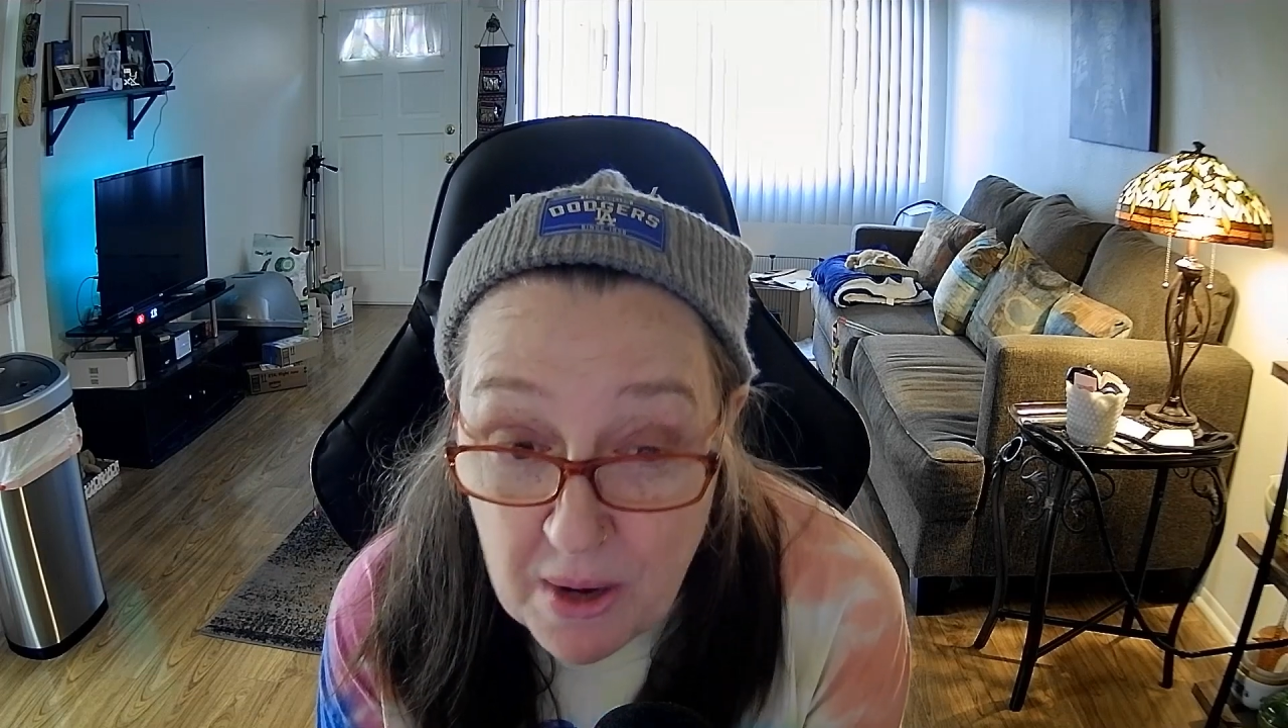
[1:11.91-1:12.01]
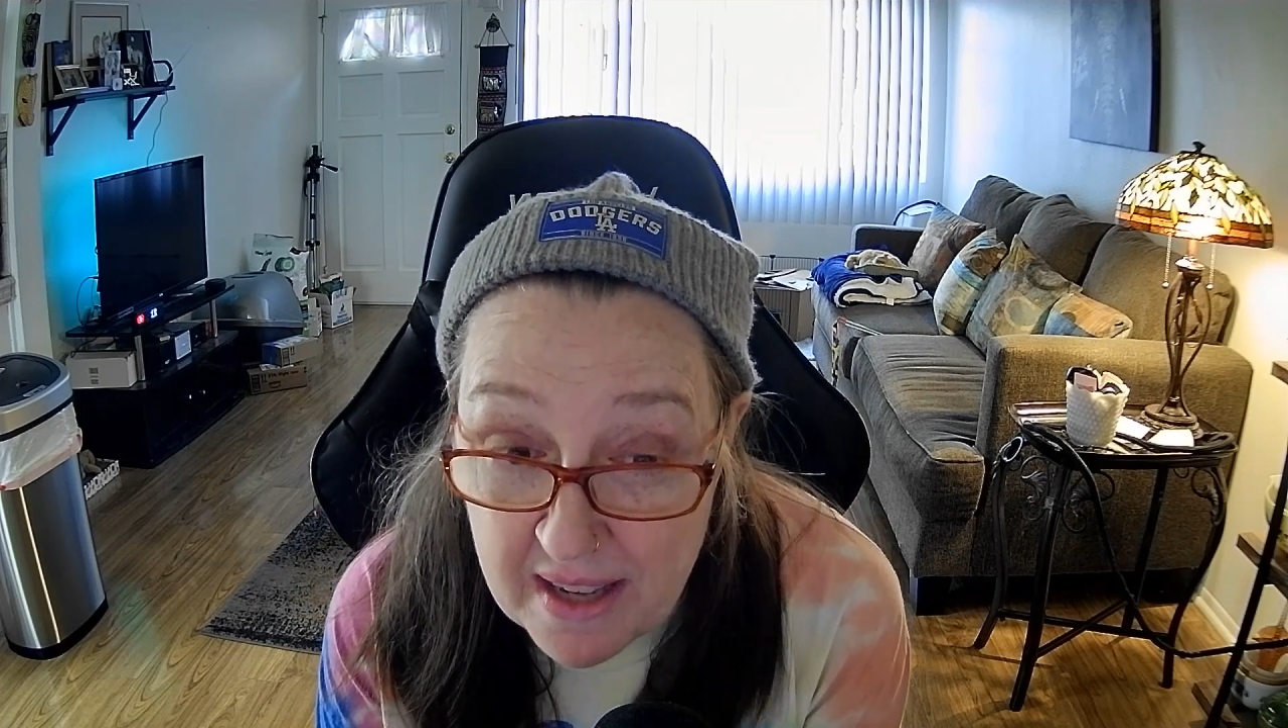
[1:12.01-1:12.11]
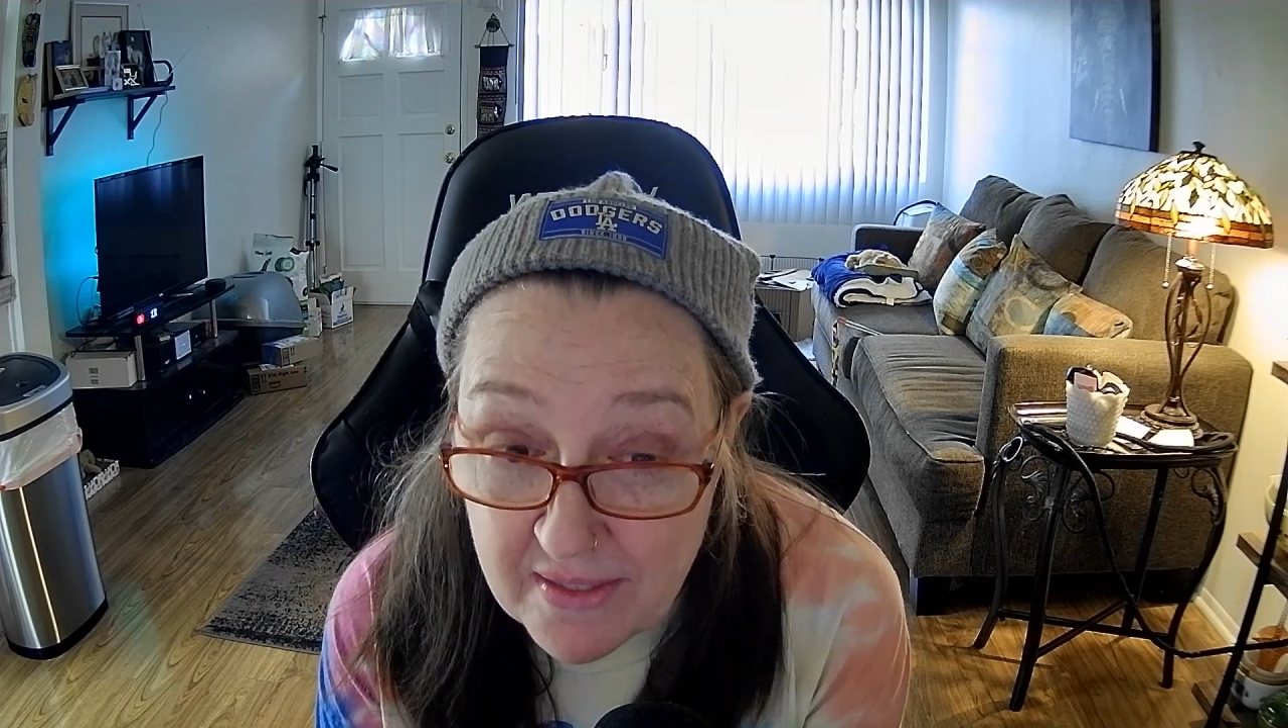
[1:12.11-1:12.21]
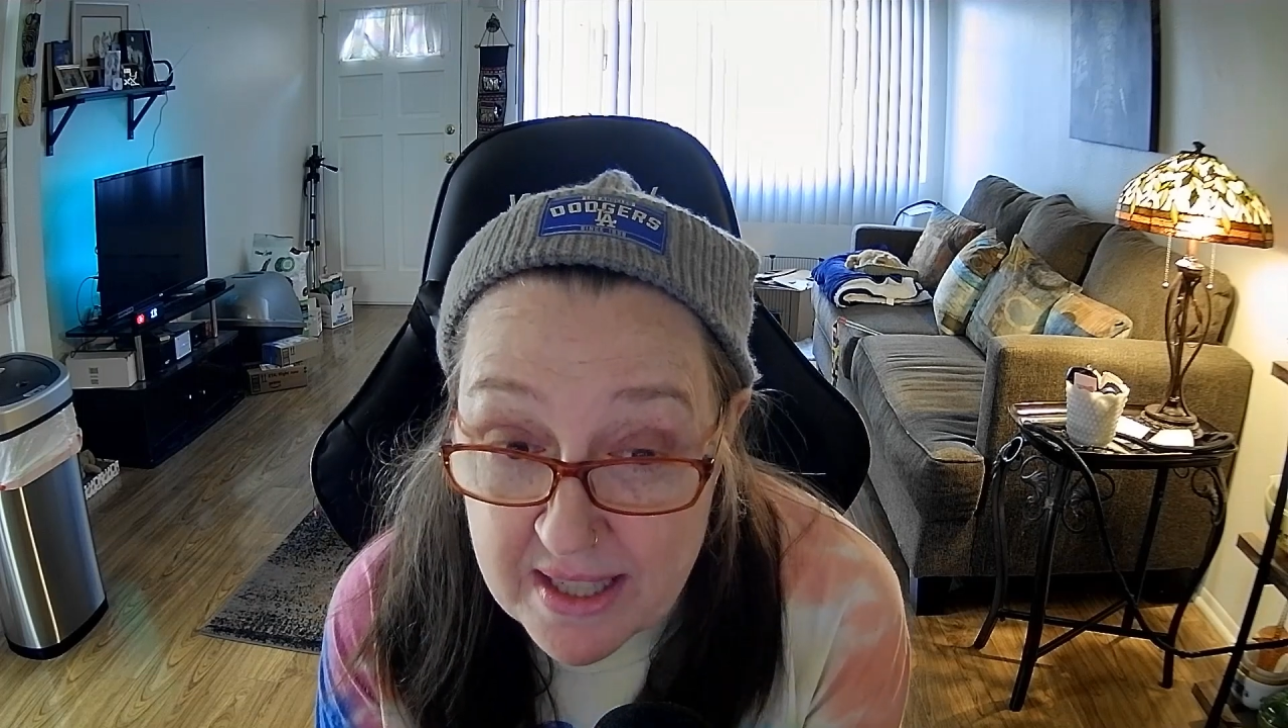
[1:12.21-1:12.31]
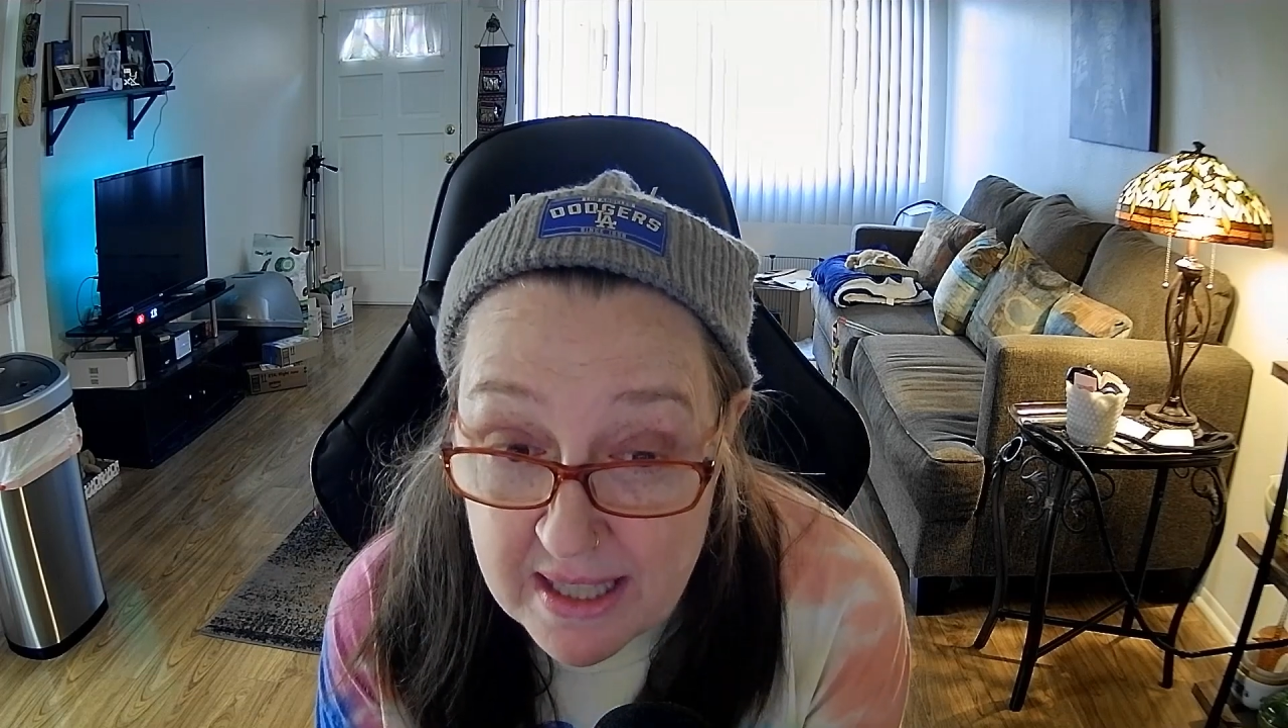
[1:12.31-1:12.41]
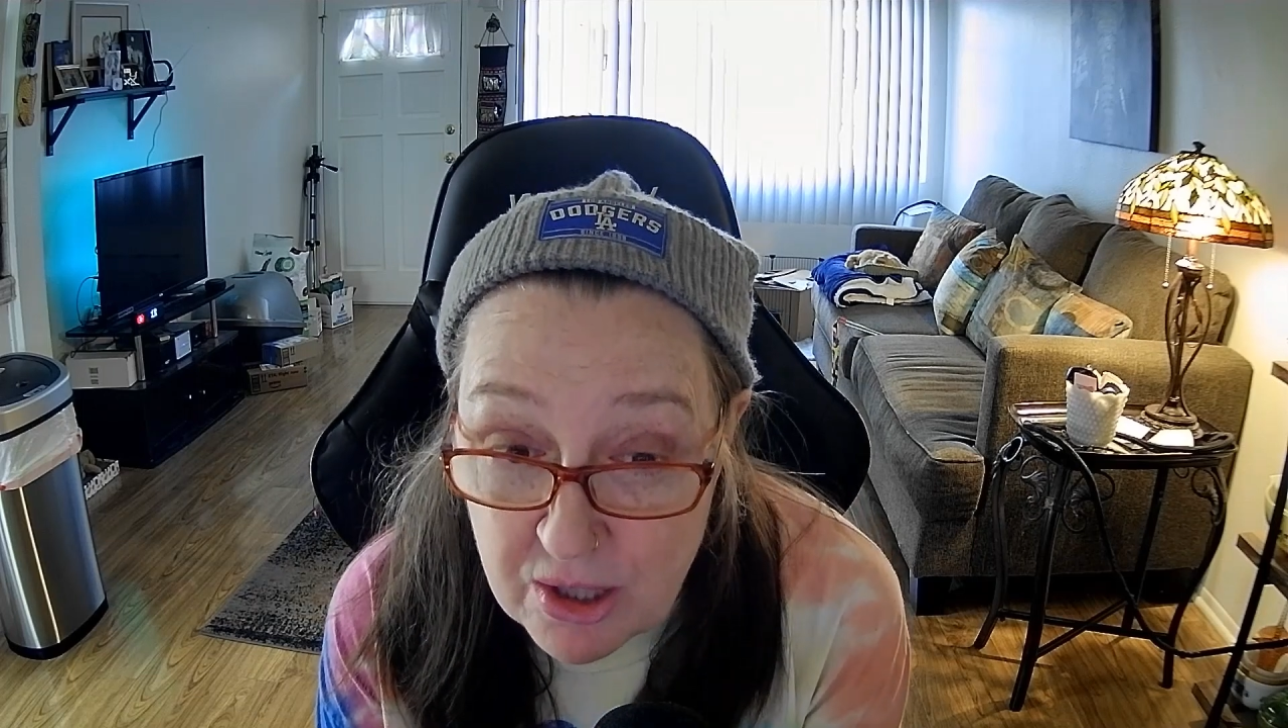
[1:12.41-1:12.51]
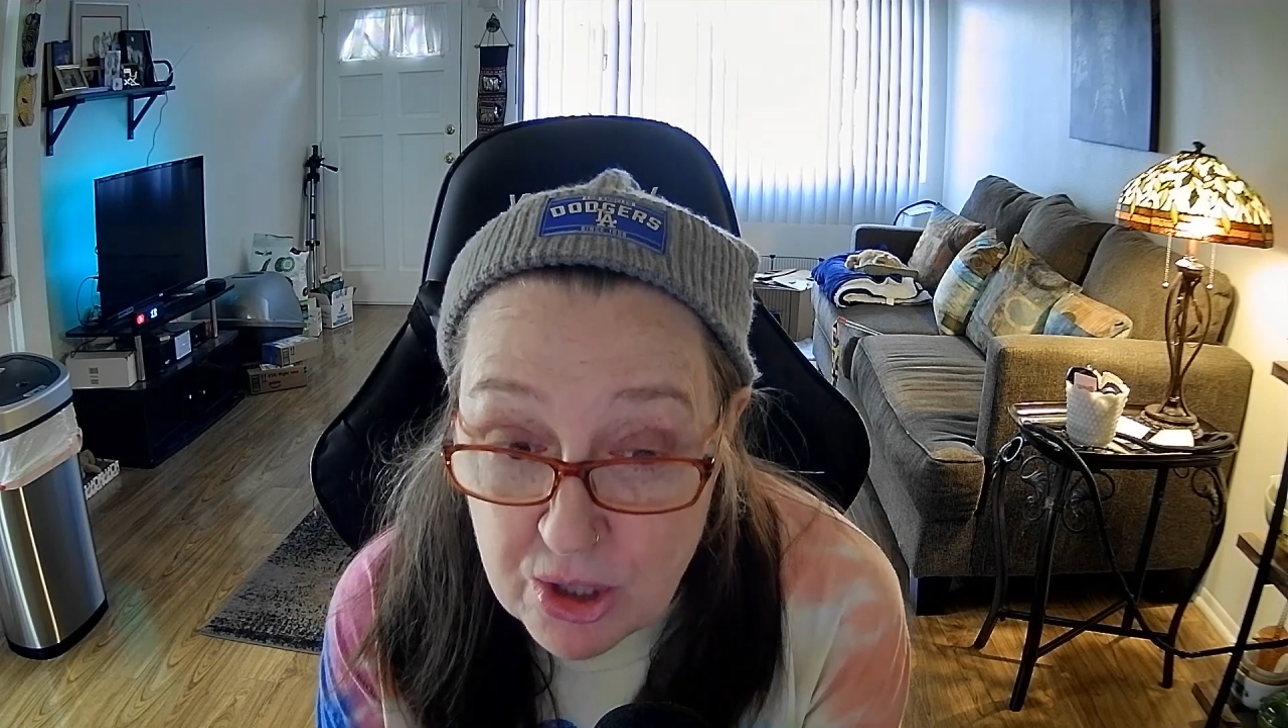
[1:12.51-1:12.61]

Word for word: have a niche